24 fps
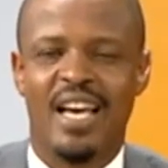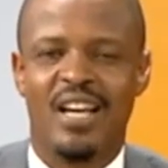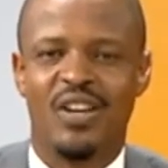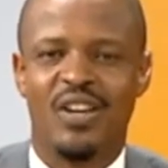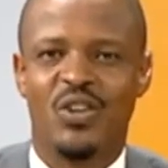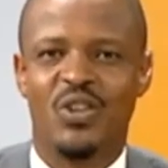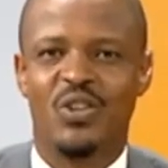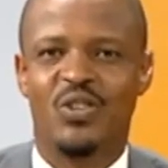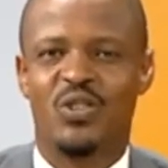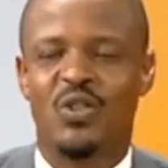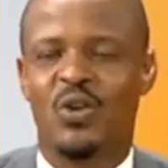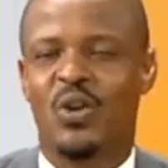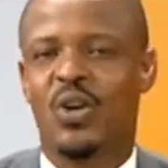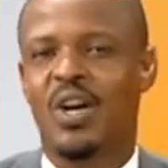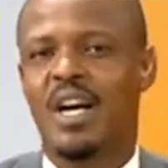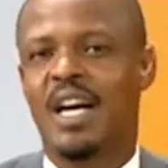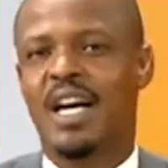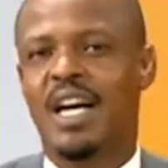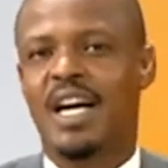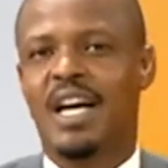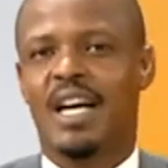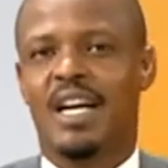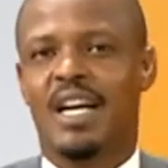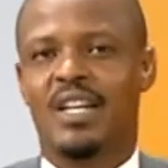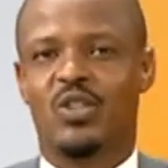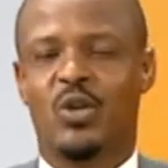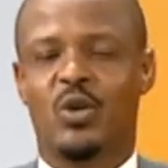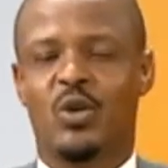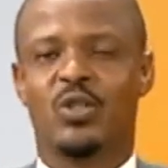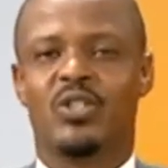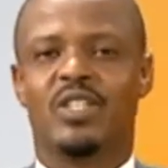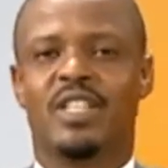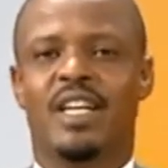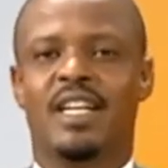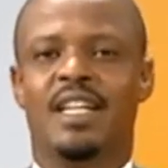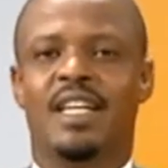and also uh,
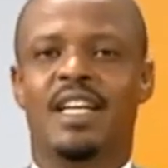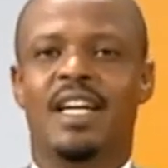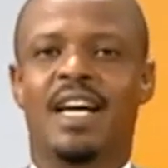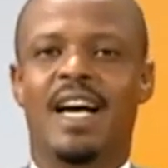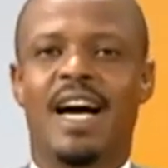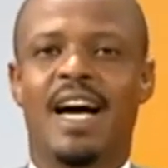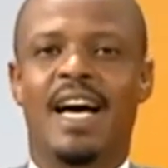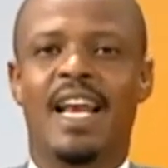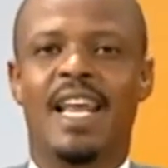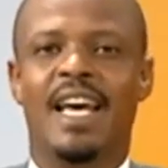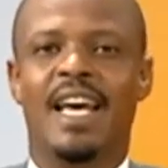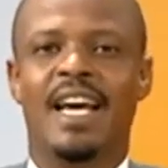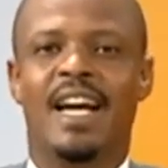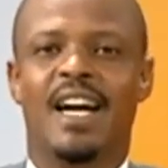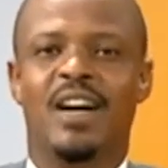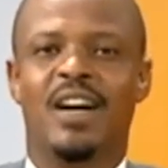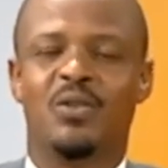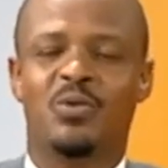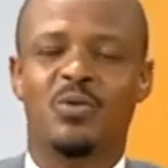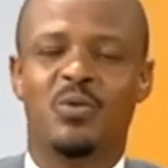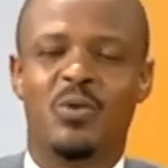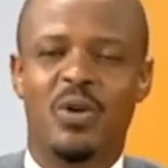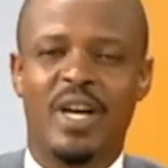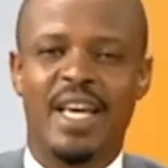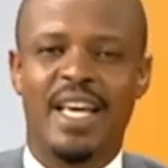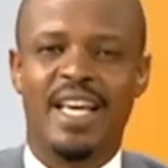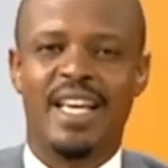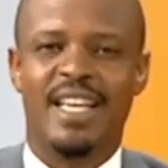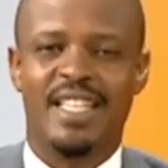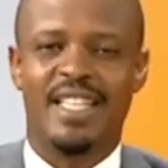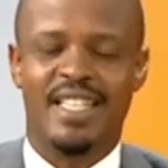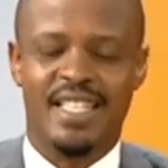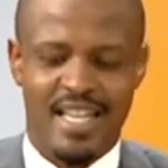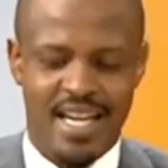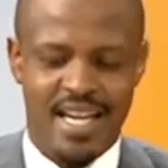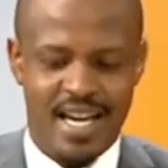Torosterdt Alenga, who
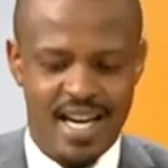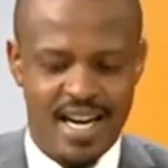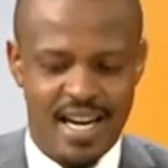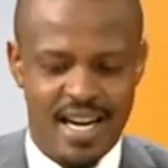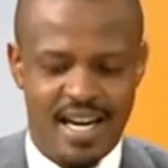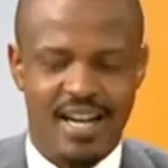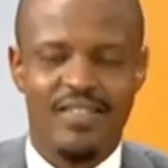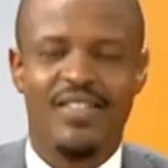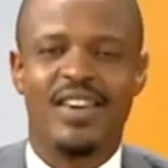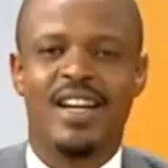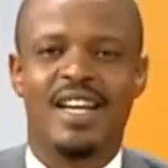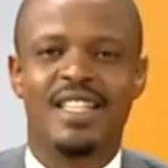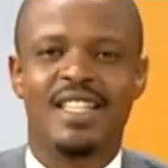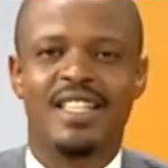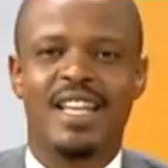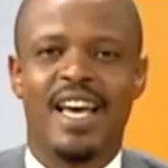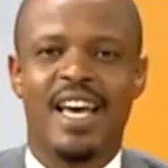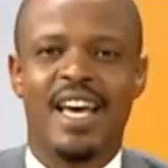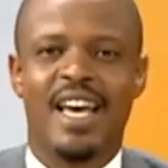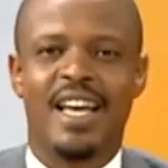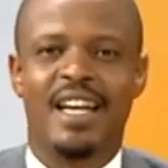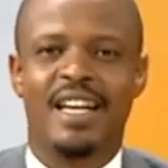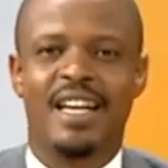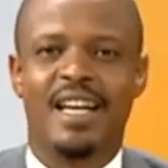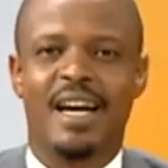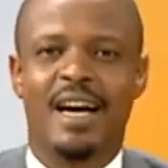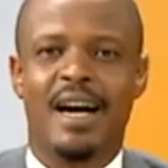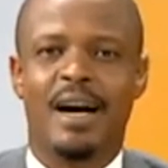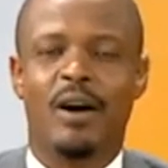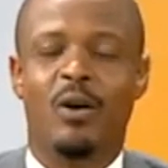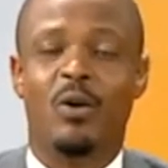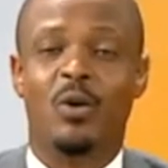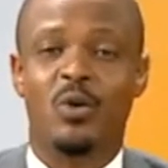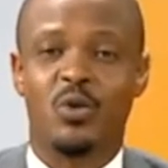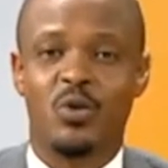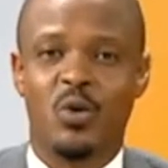is a governance and uh,
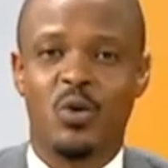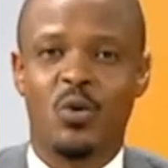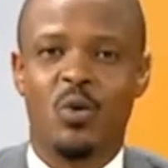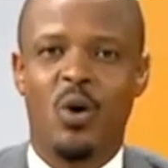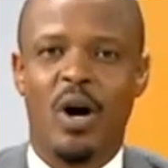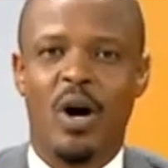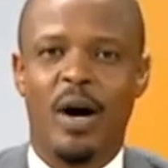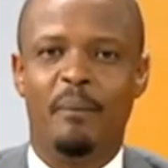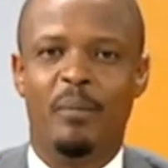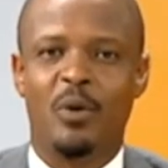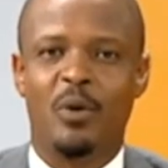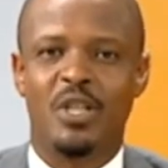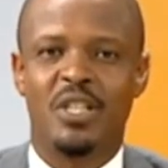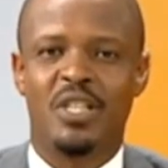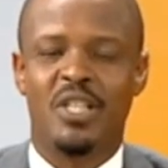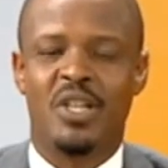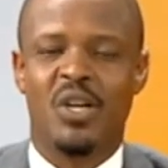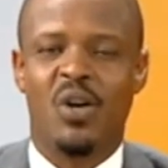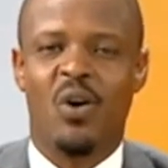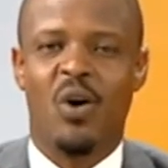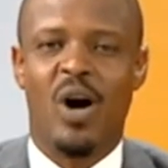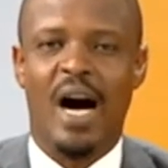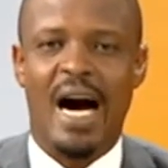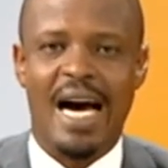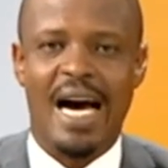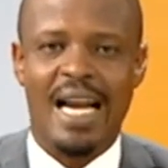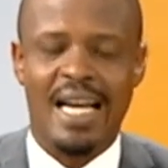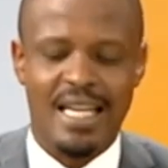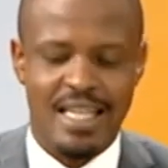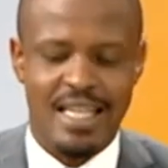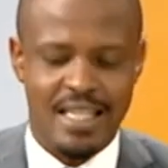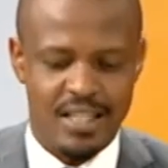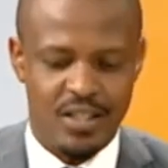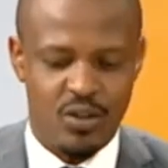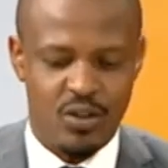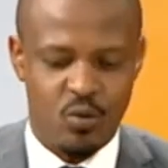also a political
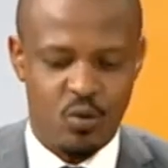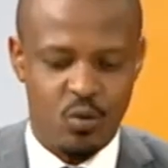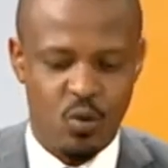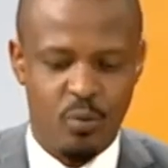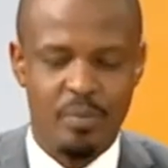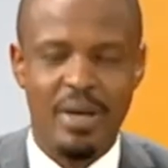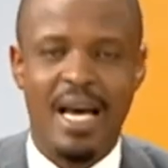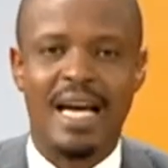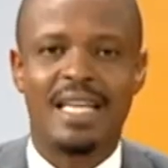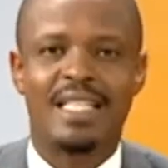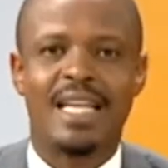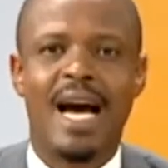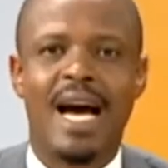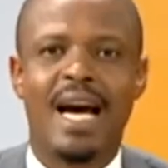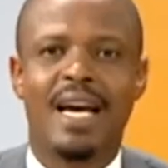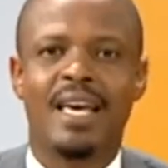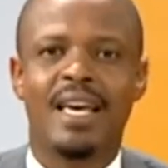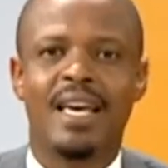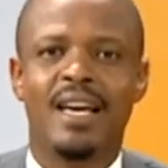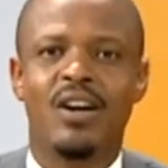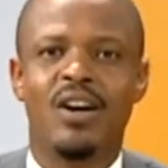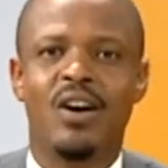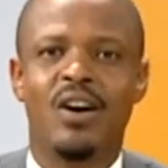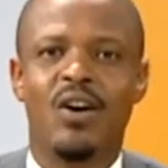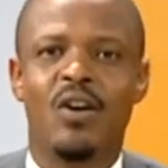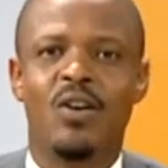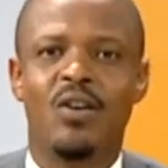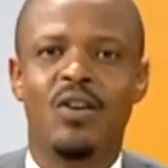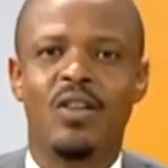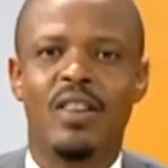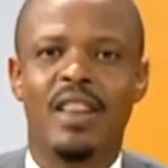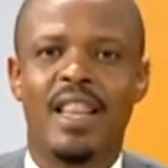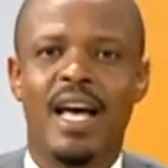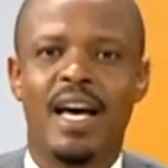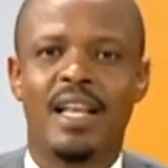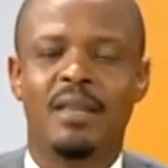analyst, who will be attacking
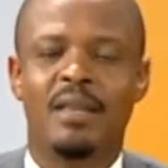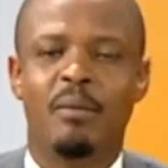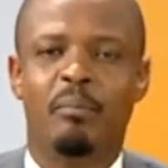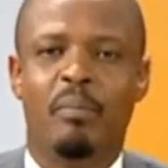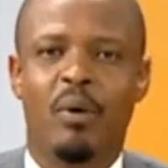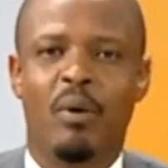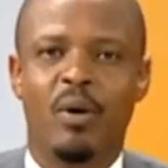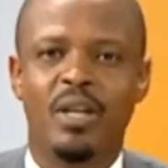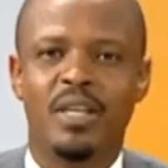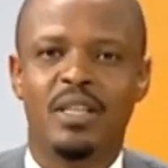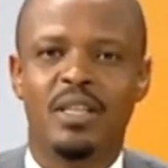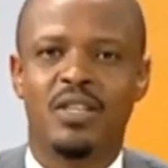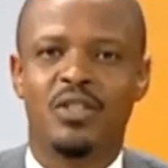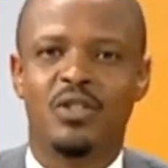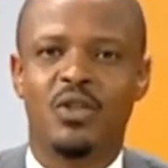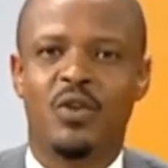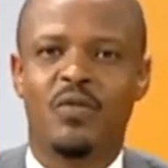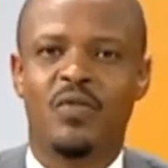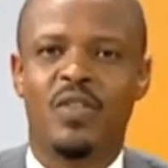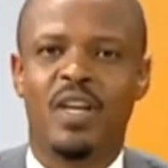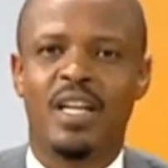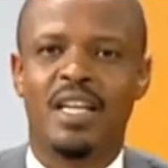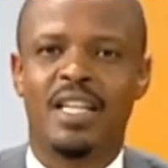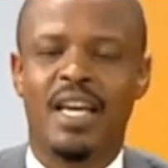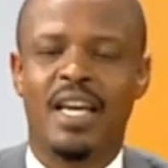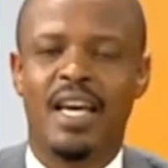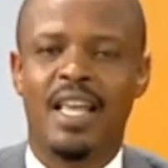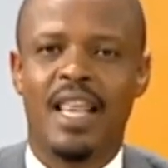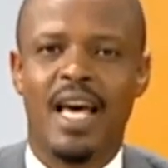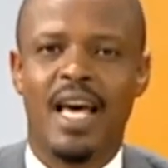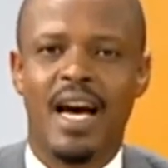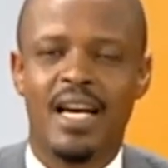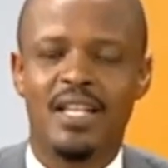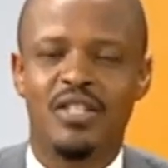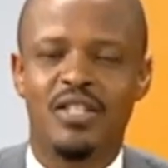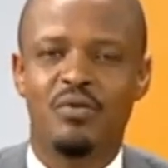all that, the politics of the day,
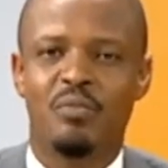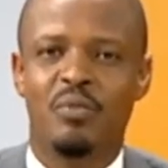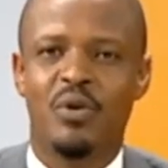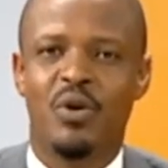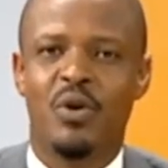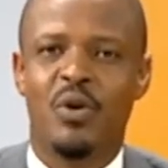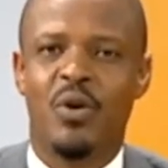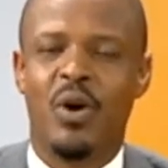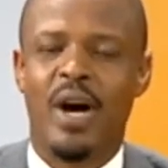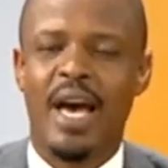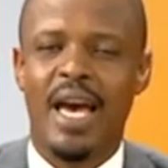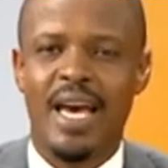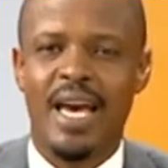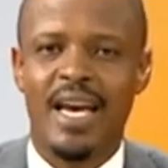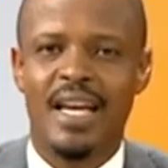the Azimio,